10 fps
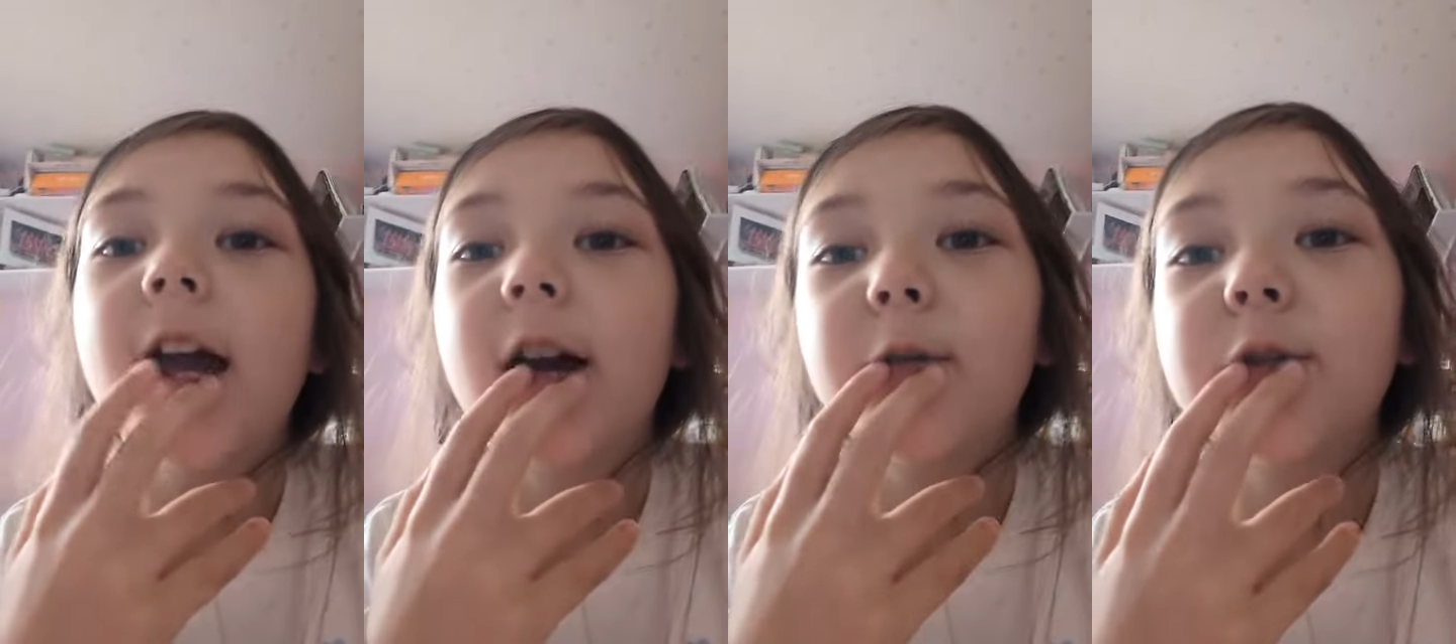
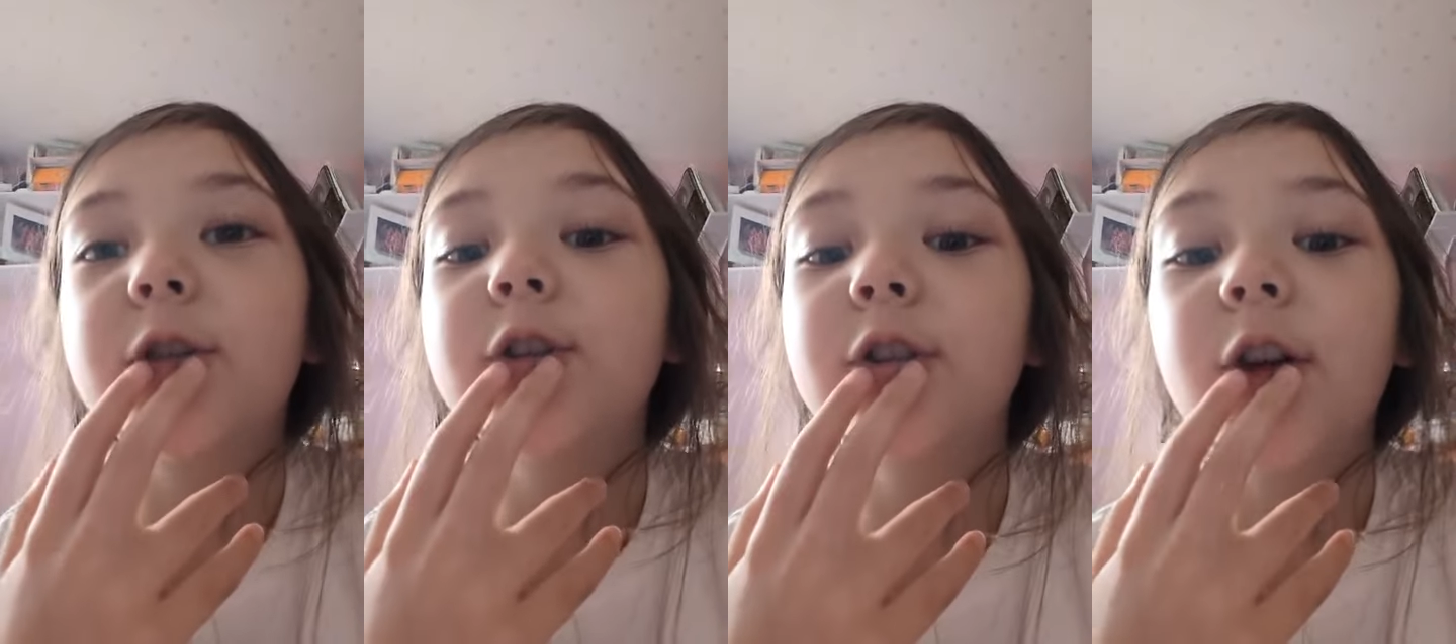how
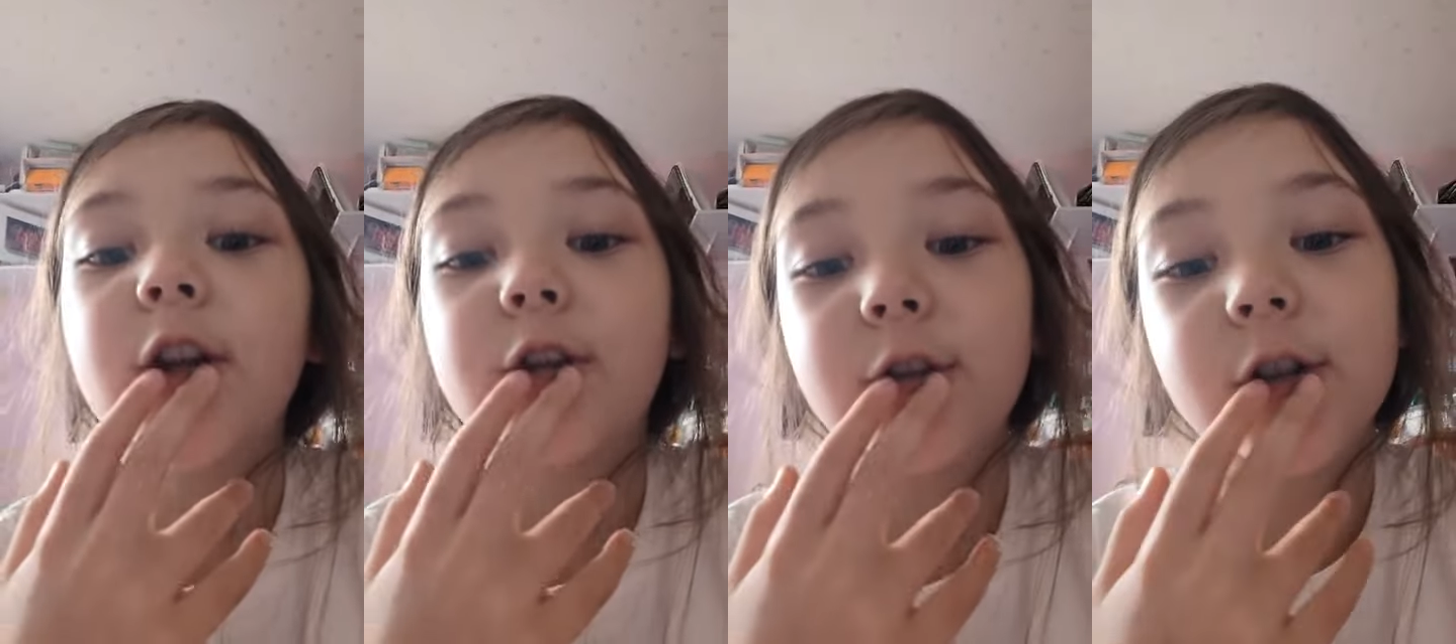to
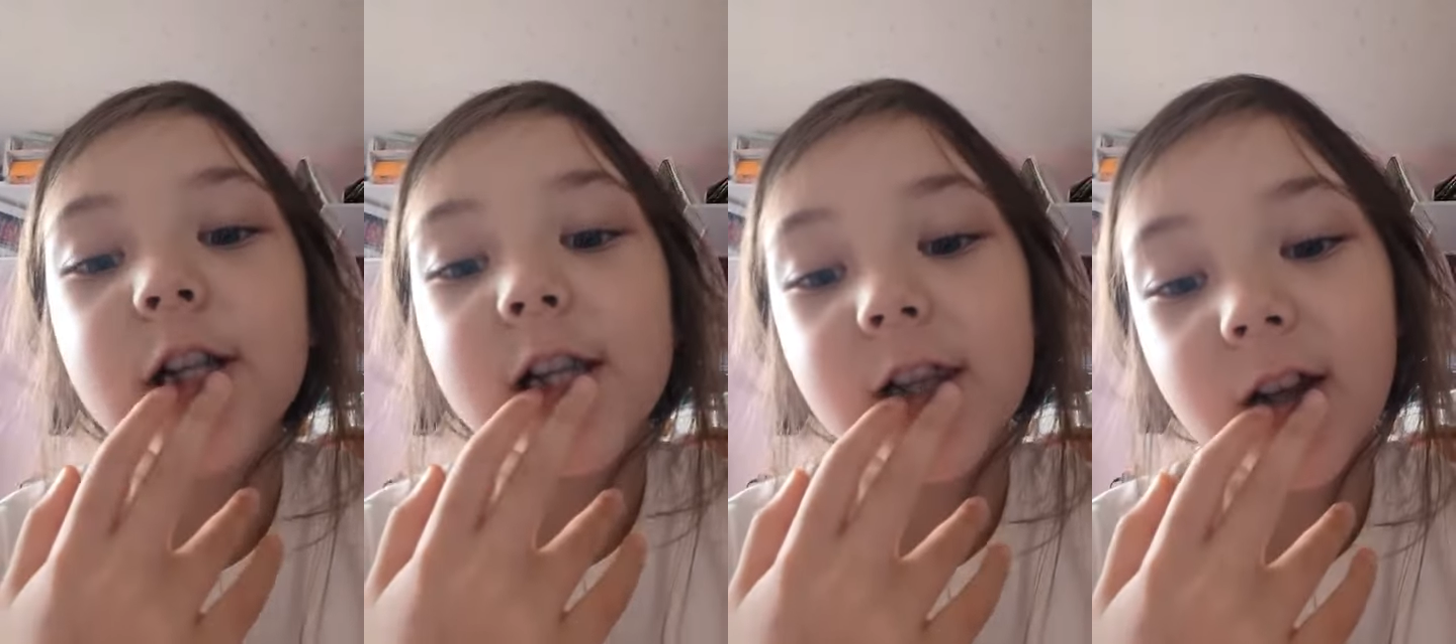do
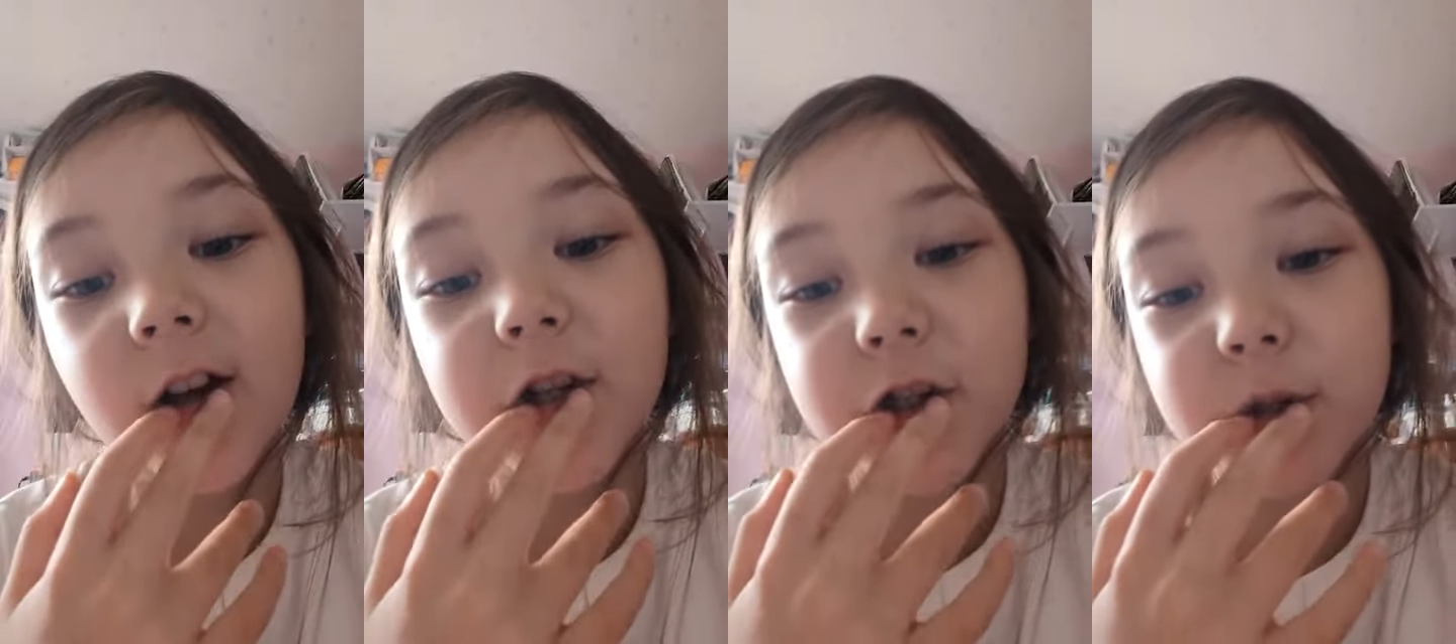
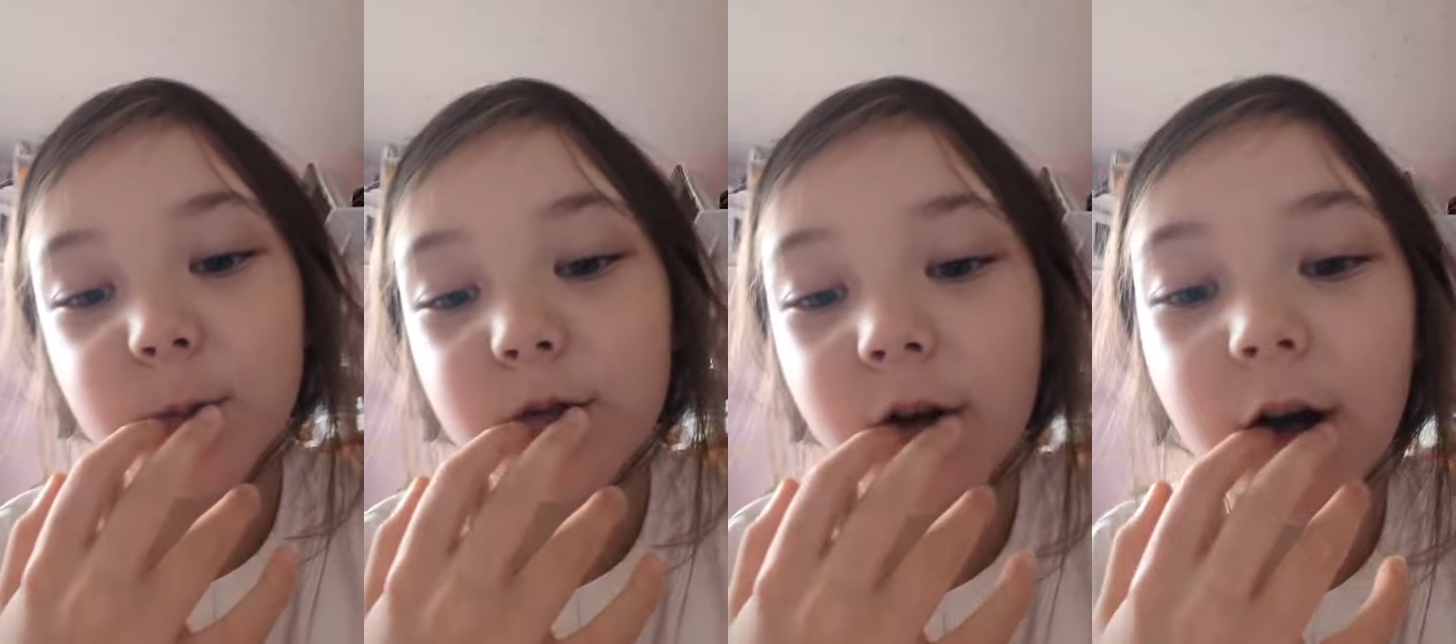Lion's
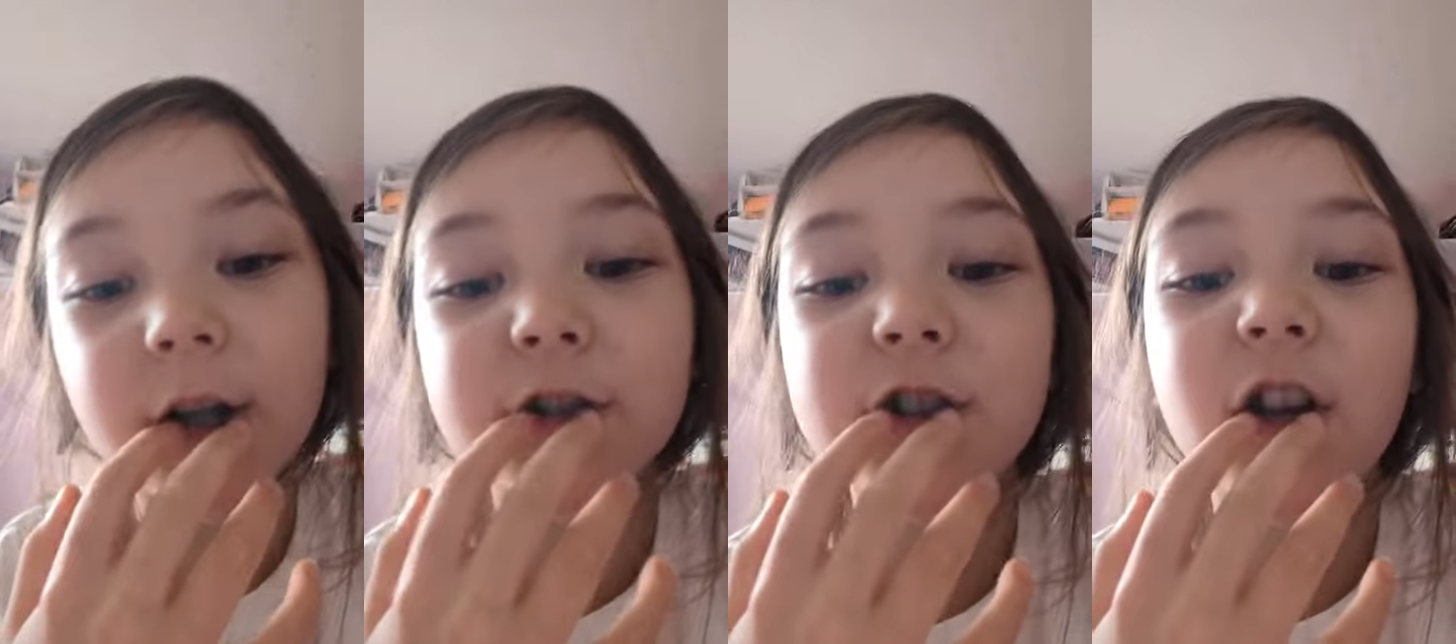
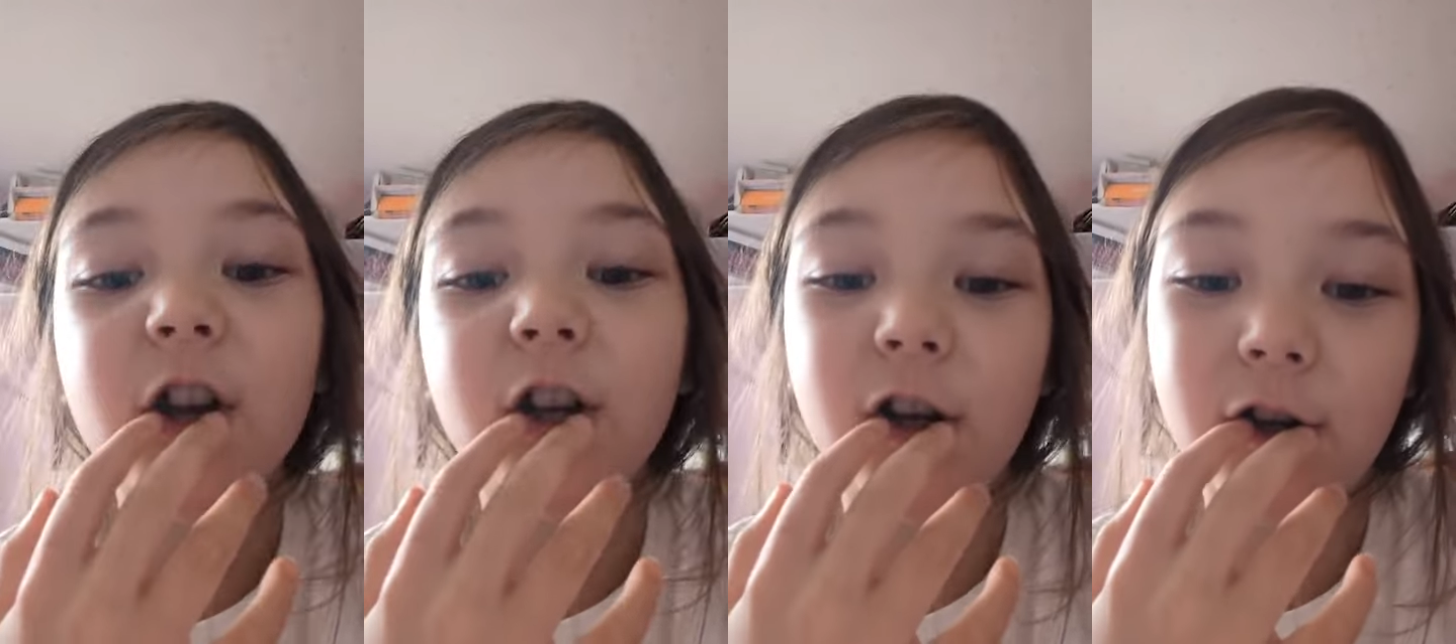Pride's
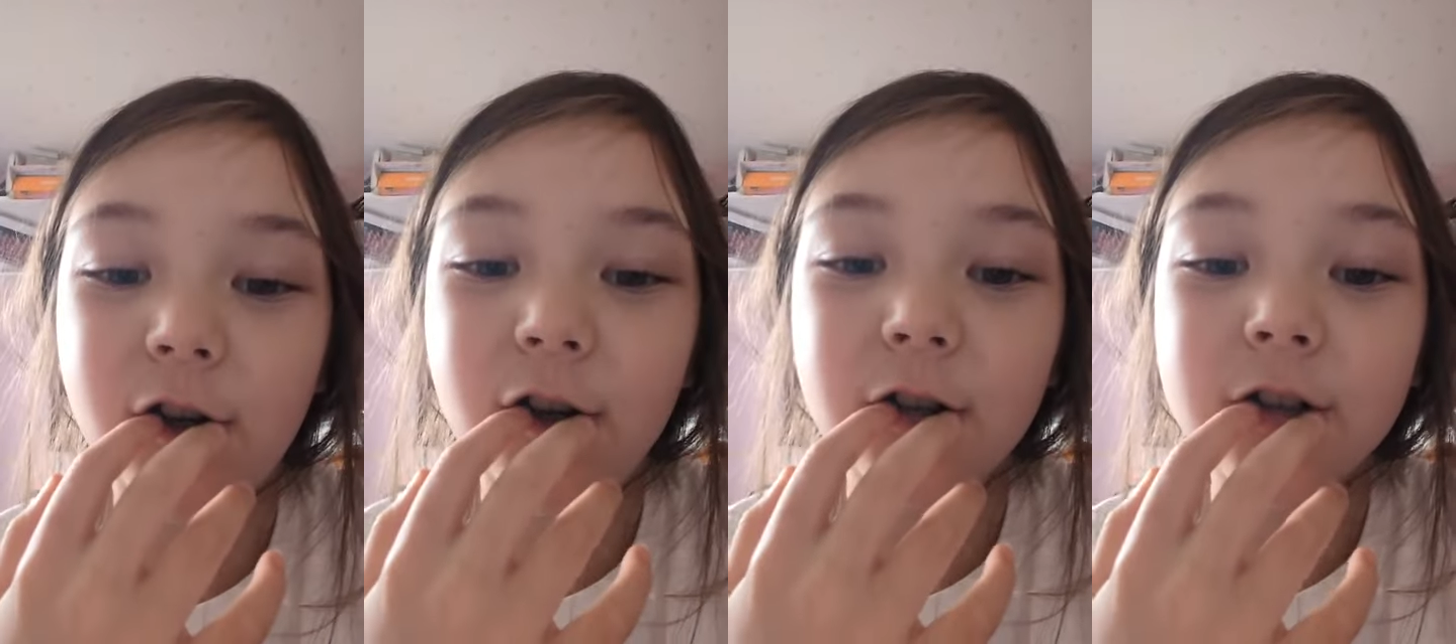
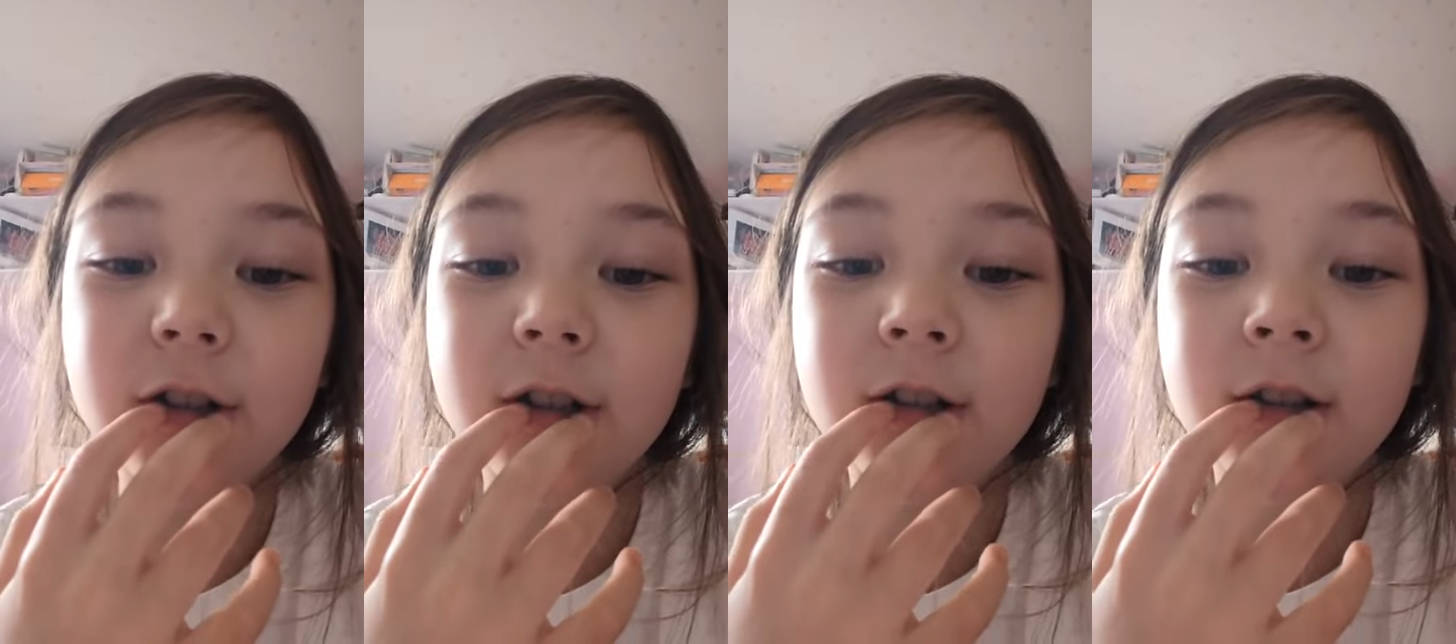code.